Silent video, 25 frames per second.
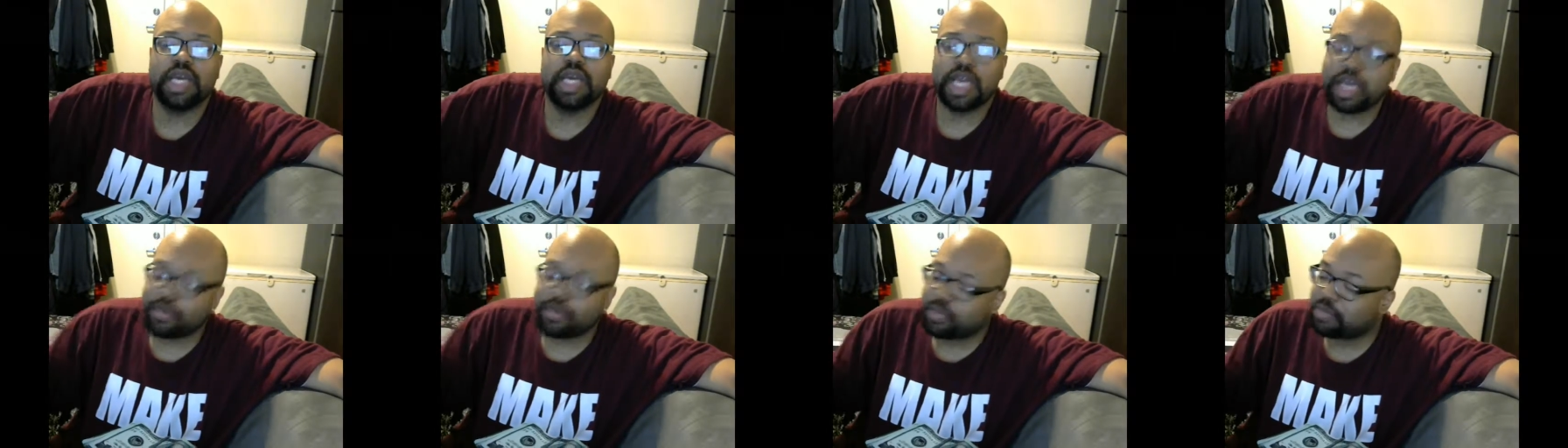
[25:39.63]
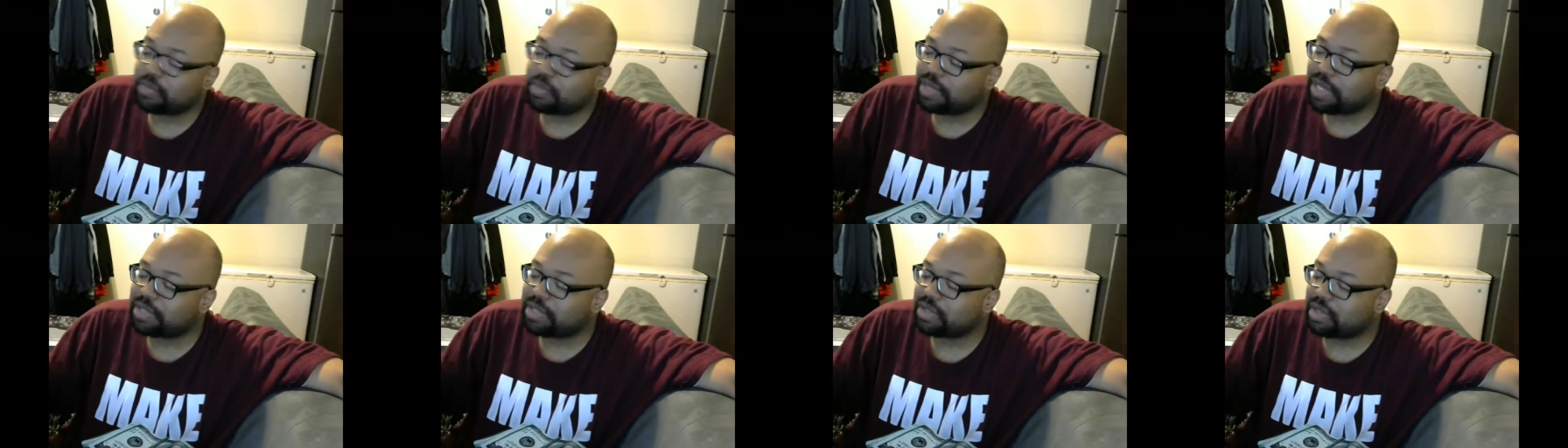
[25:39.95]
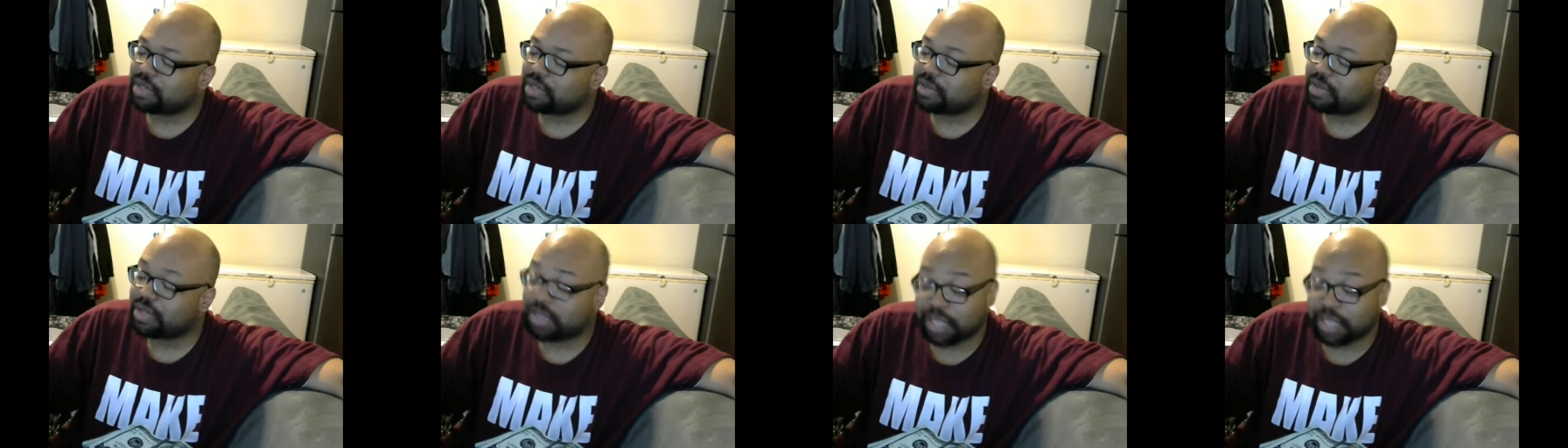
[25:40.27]
Have them take
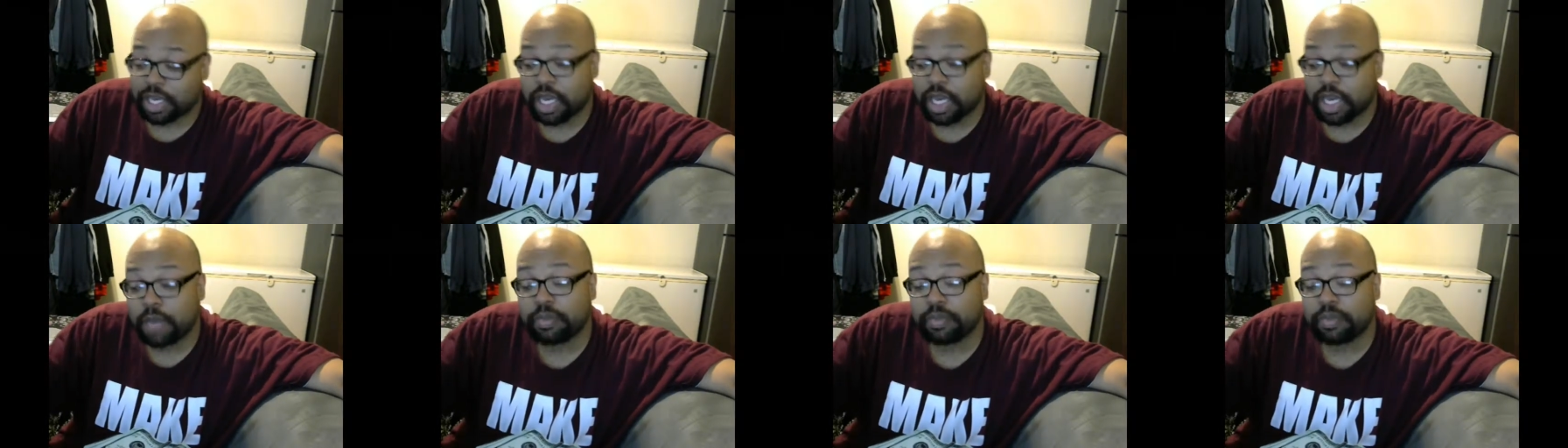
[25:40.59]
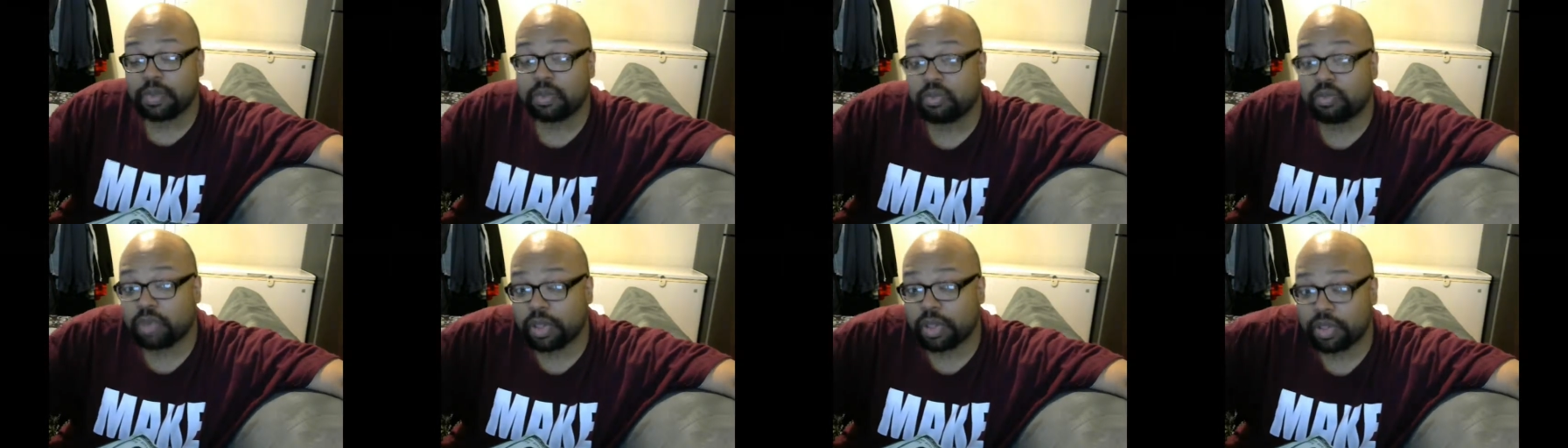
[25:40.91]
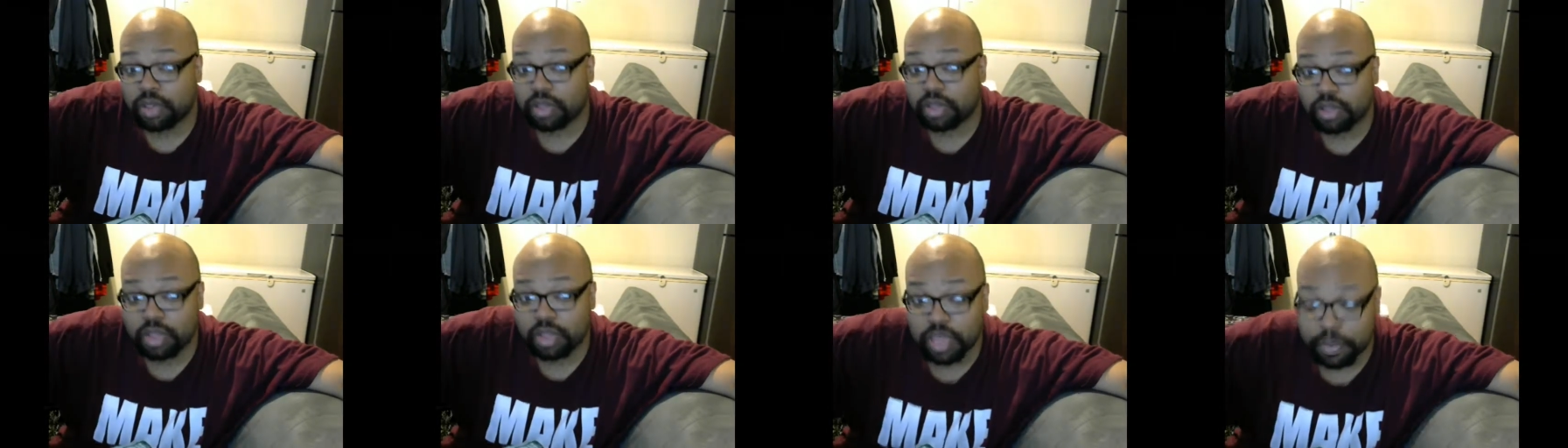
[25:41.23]
uh, to help them with
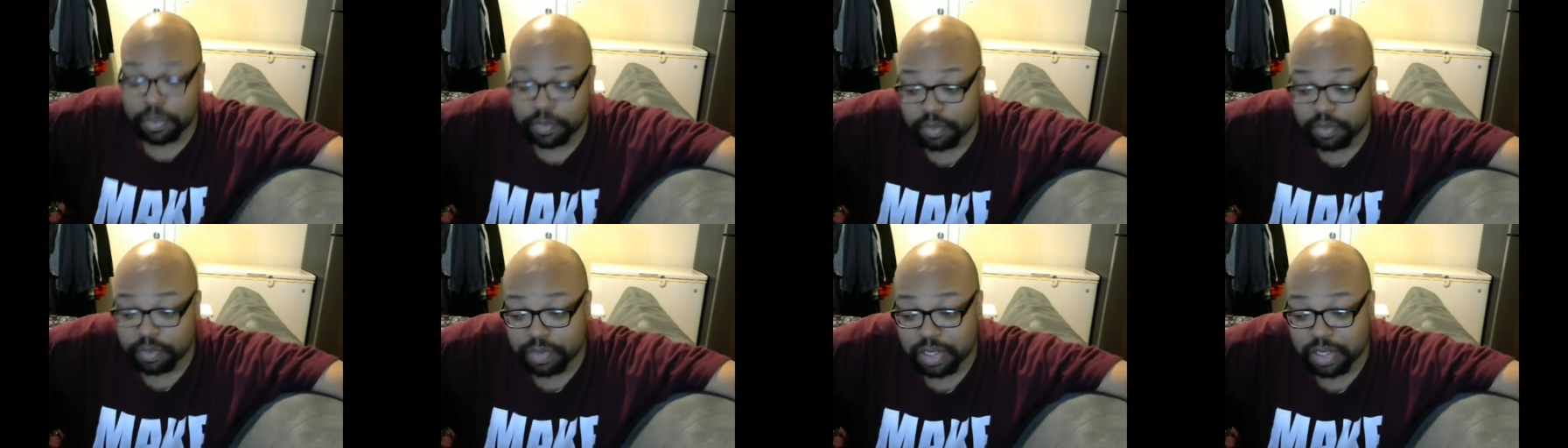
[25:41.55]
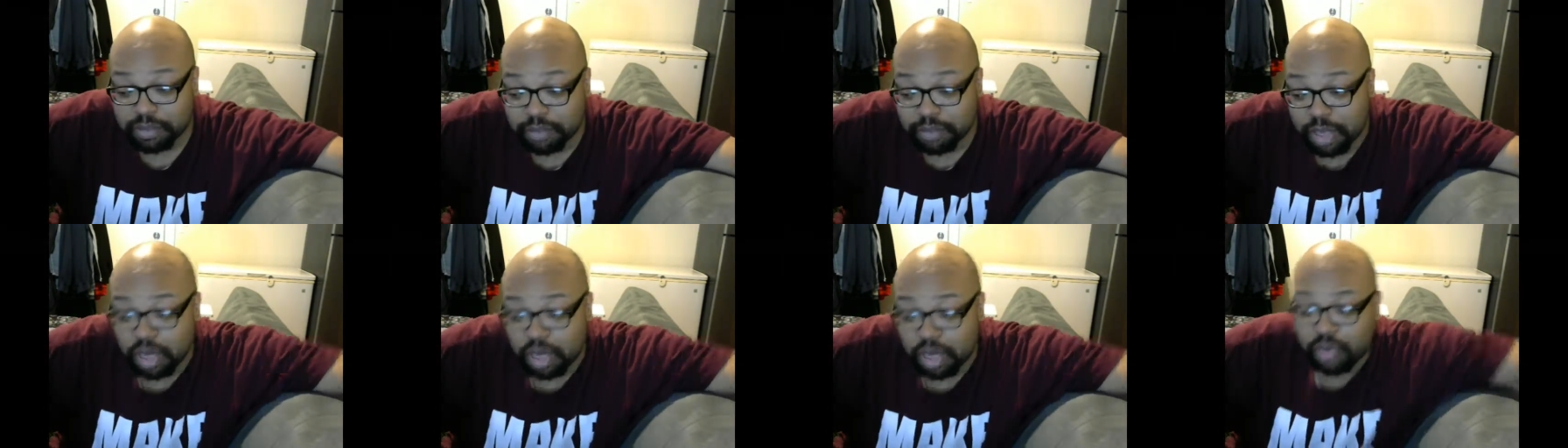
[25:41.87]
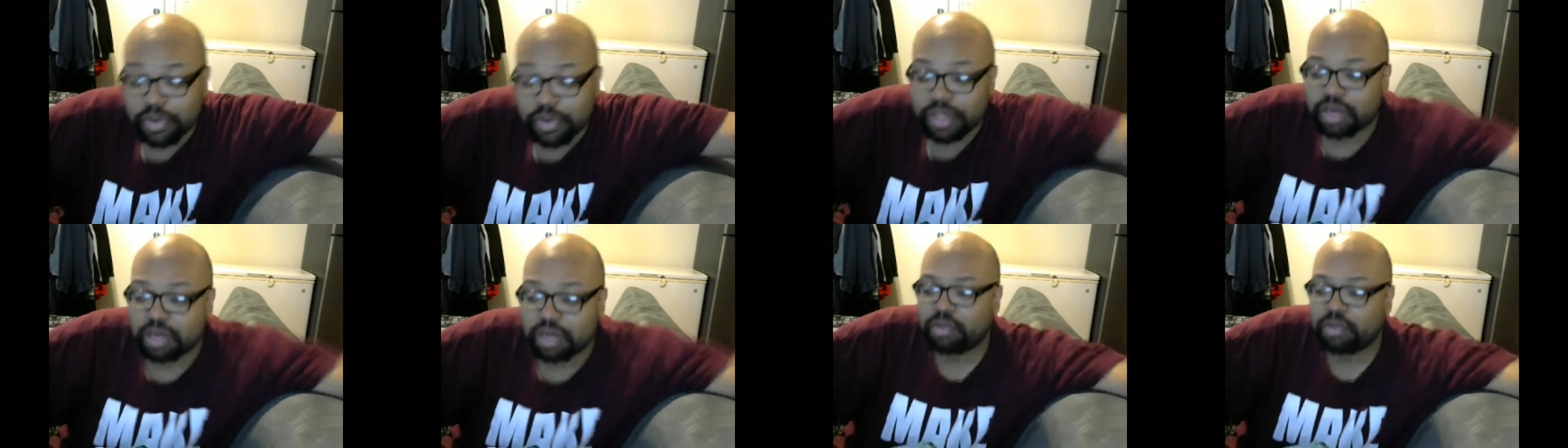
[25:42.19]
to help them get better
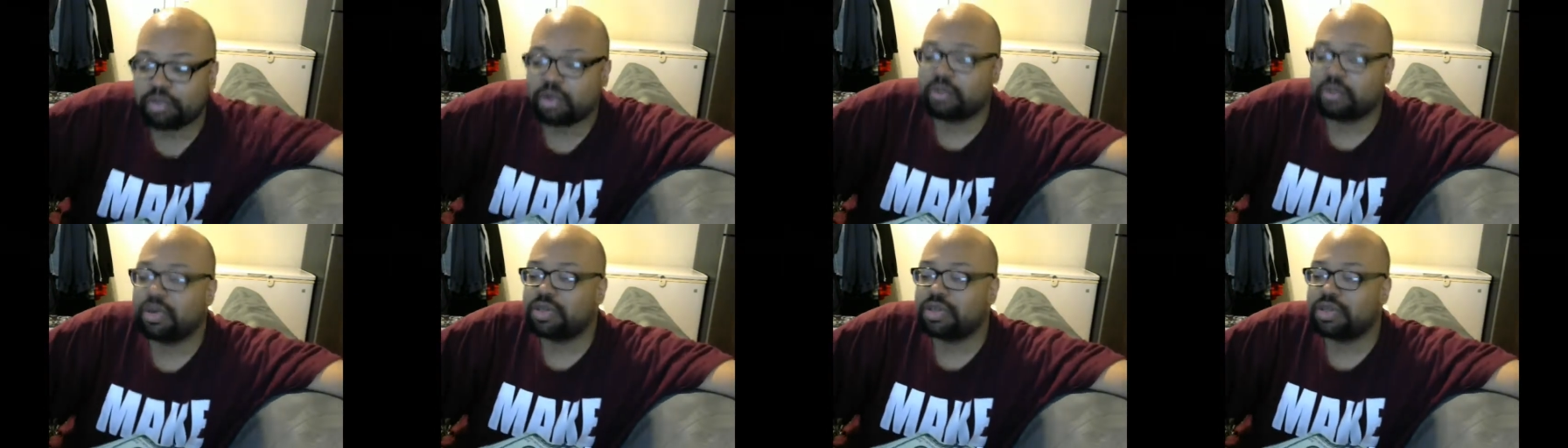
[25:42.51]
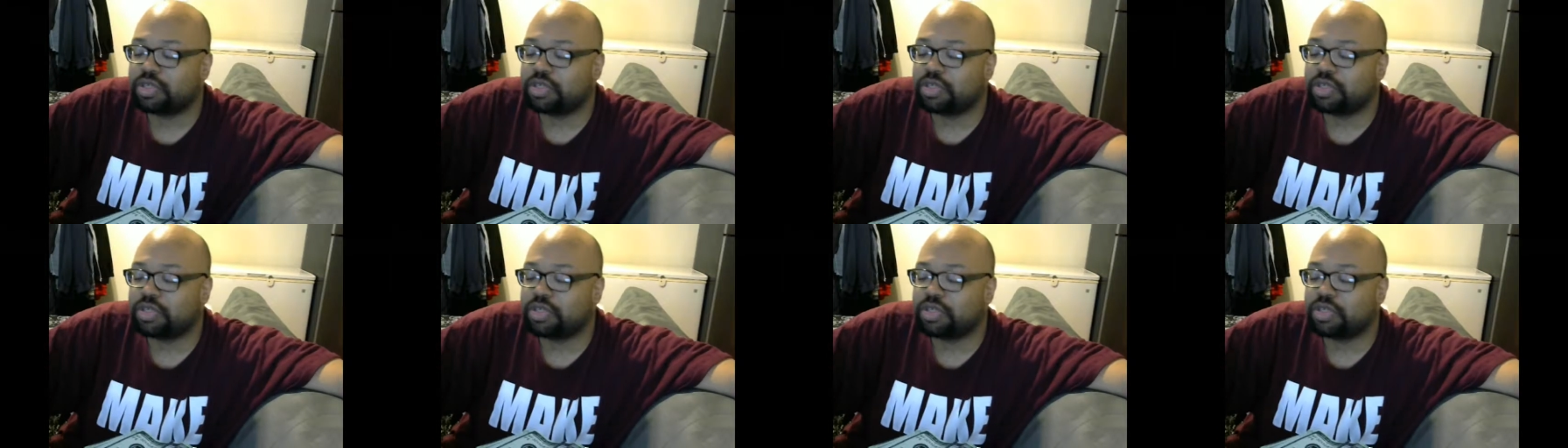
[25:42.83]
with their promos,